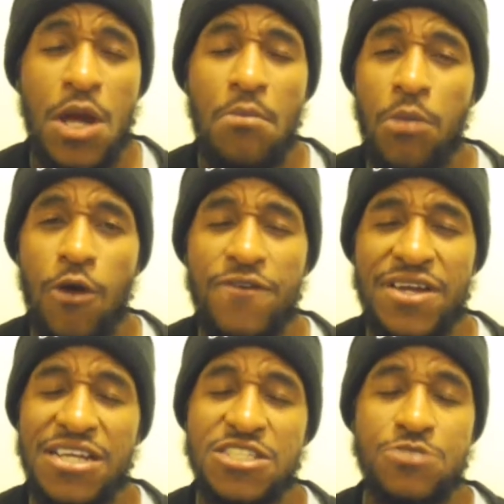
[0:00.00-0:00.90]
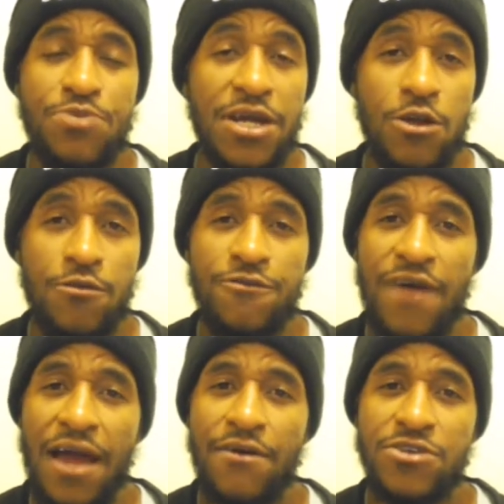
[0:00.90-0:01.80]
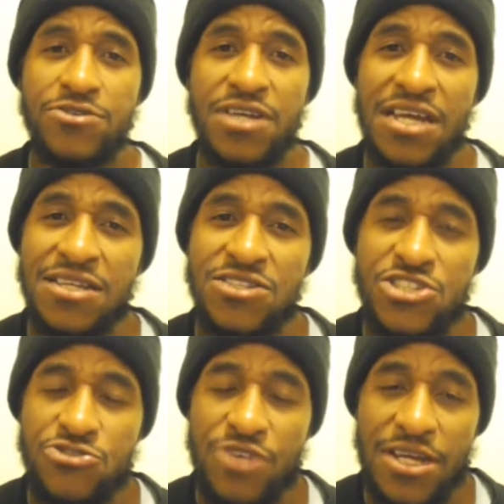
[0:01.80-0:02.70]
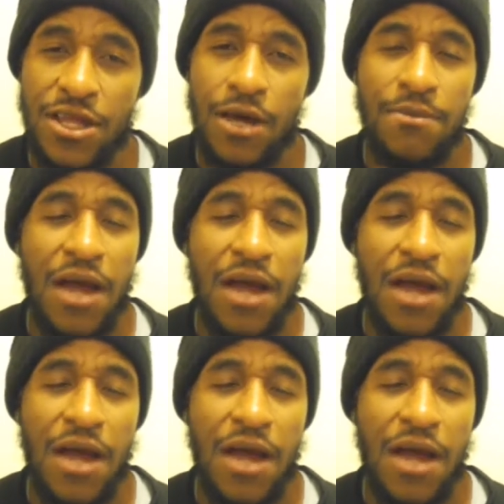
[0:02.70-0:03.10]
both against the spread over 500, and straight up,